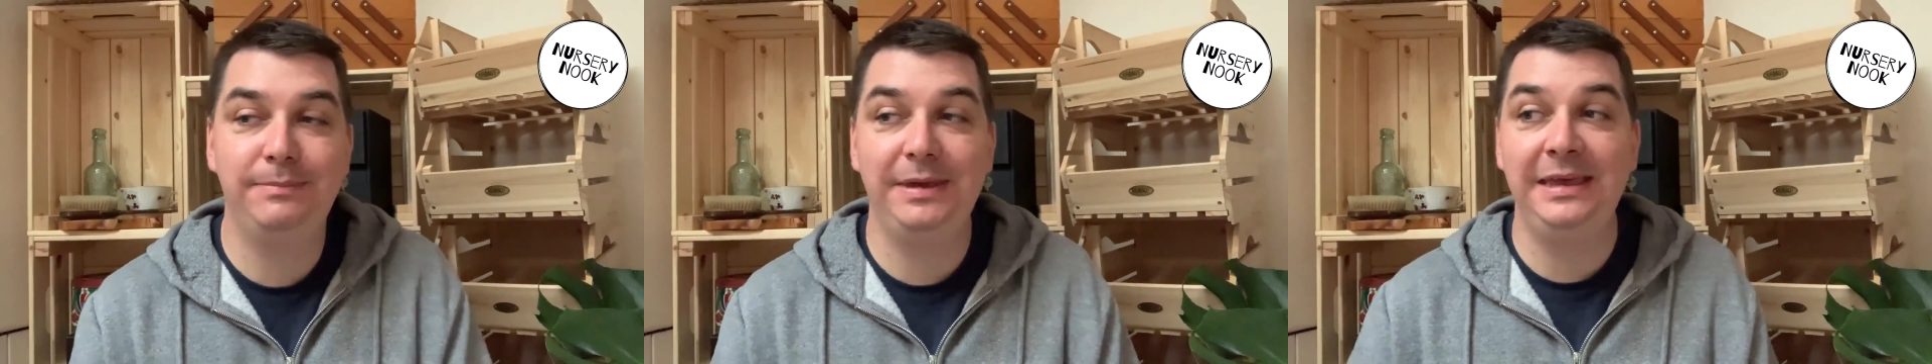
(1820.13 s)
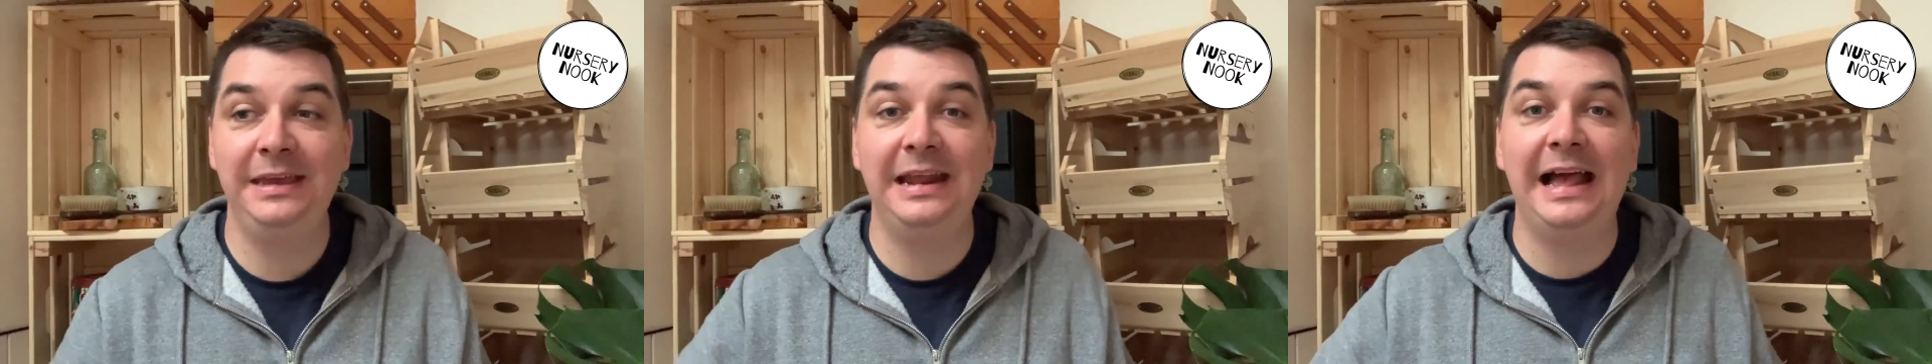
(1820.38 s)

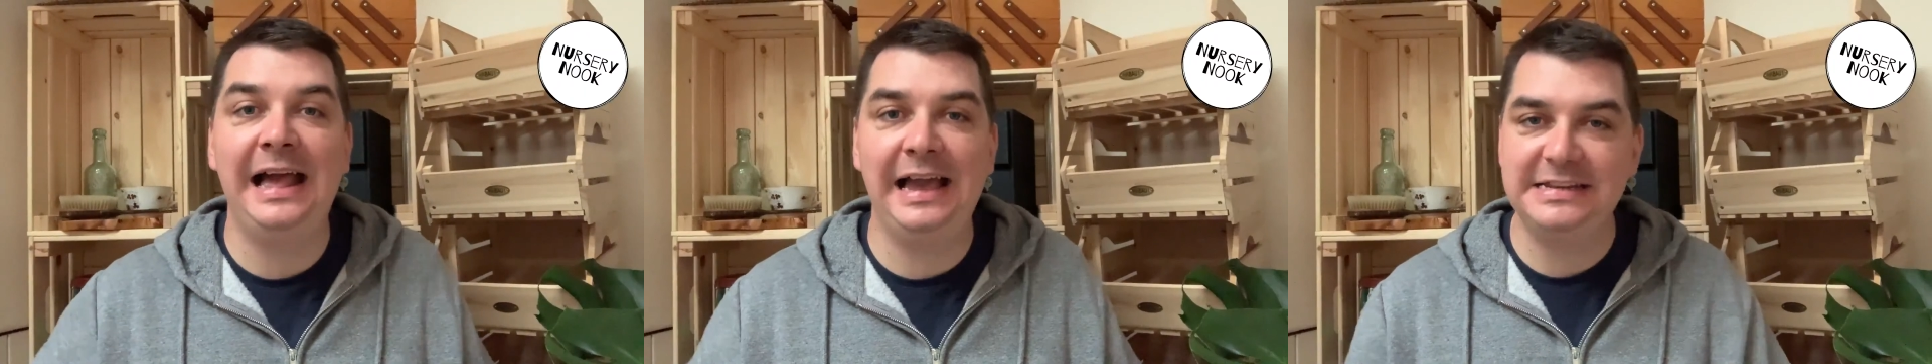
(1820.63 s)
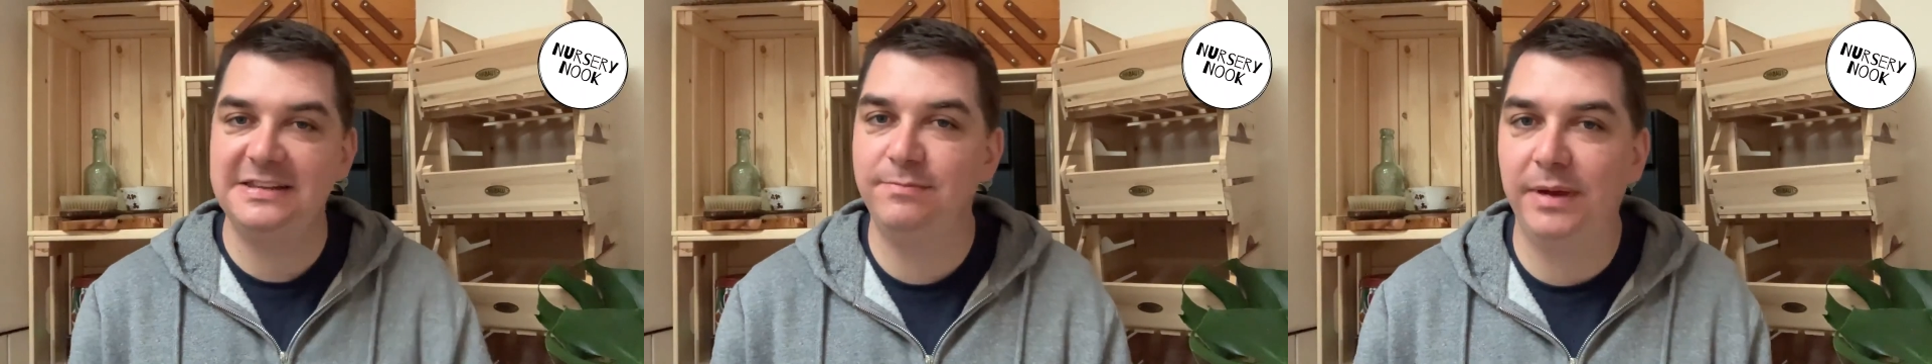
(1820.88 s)
being an
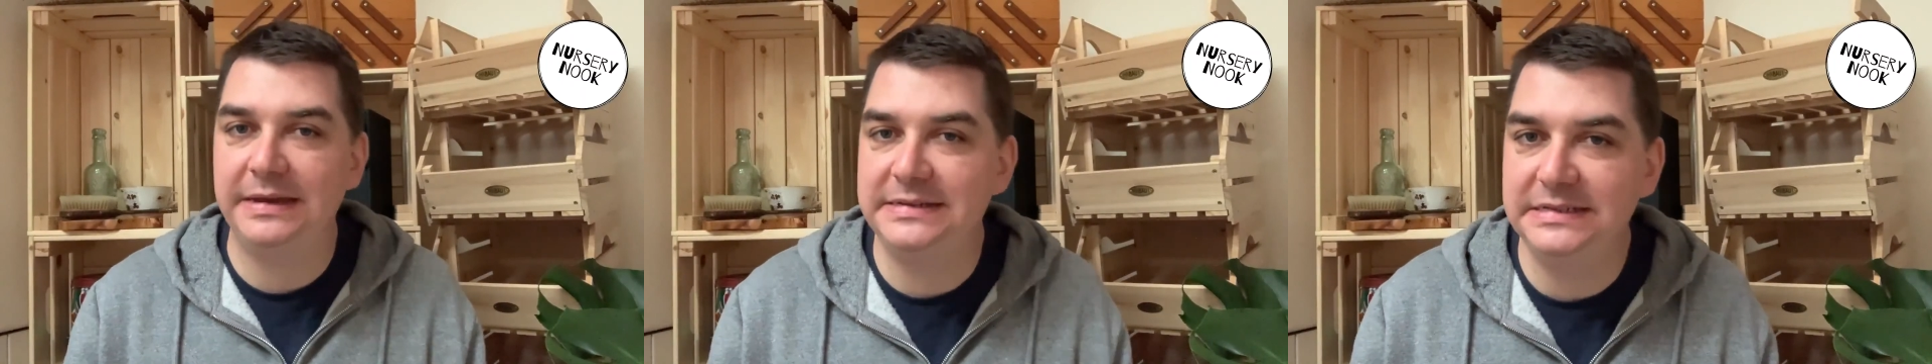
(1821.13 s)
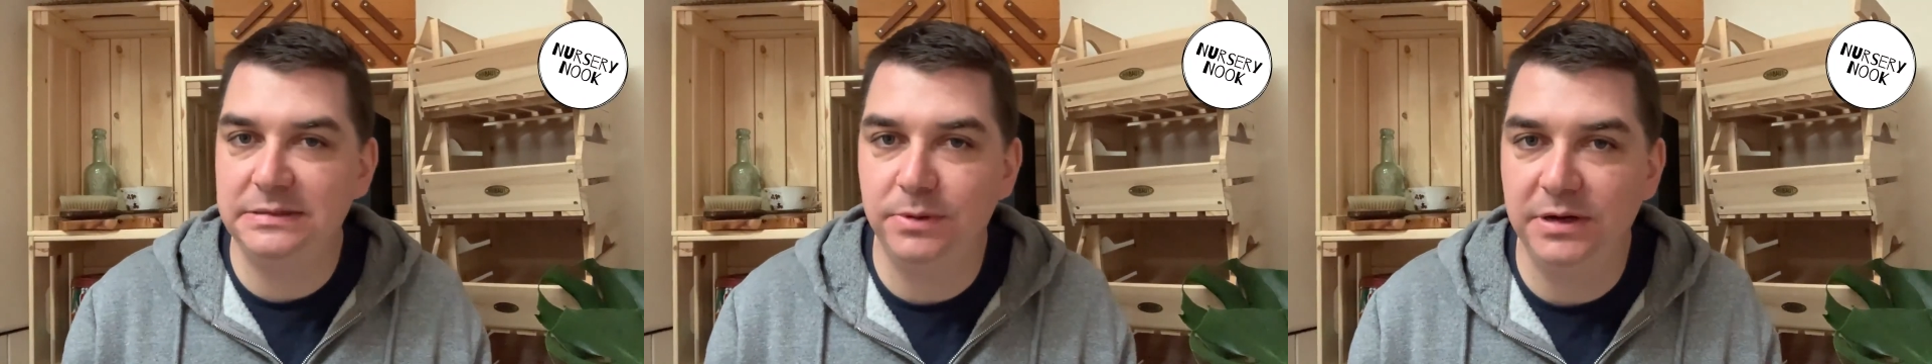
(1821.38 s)
active
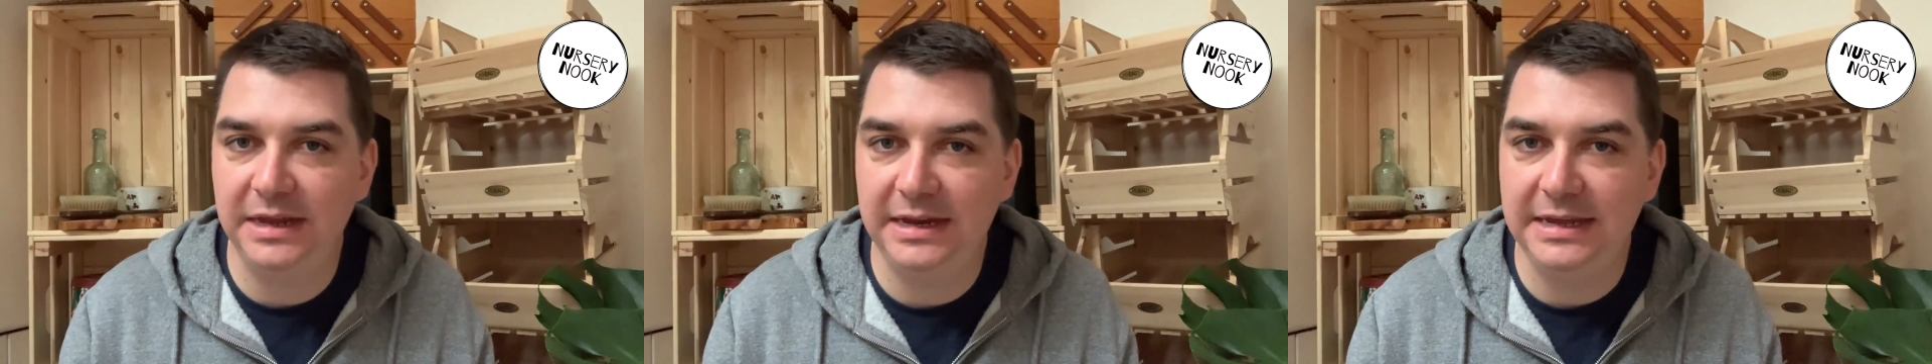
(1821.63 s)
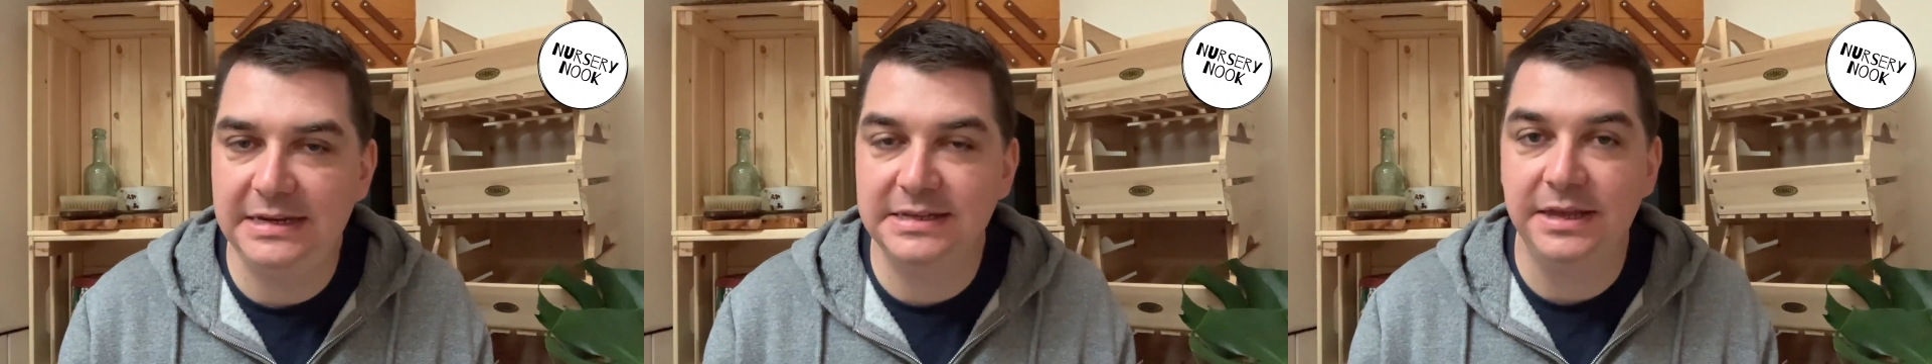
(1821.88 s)
participant in
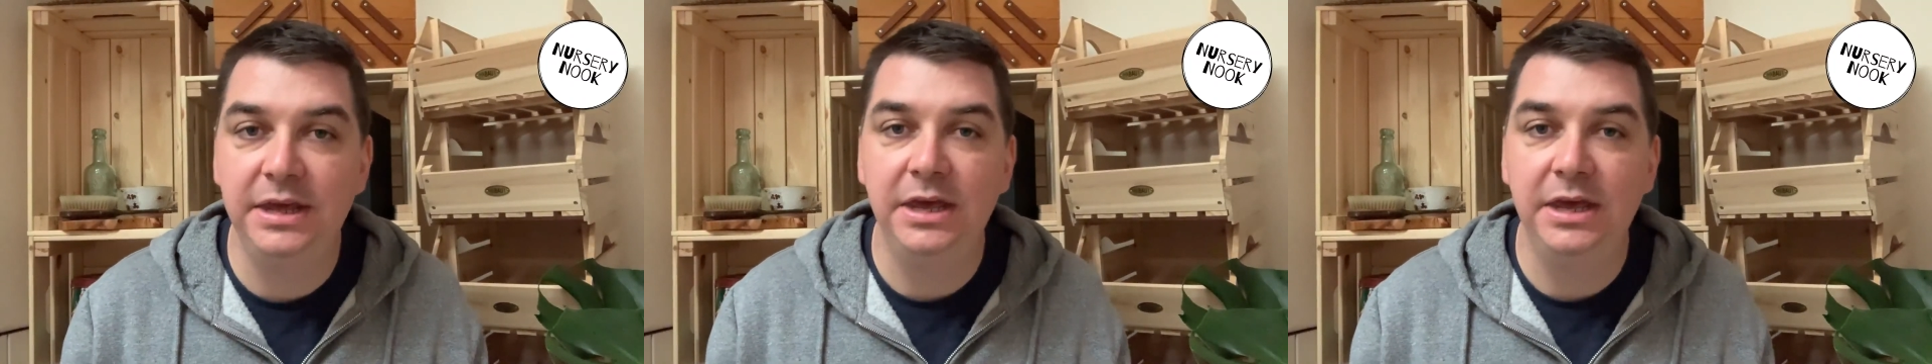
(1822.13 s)
it,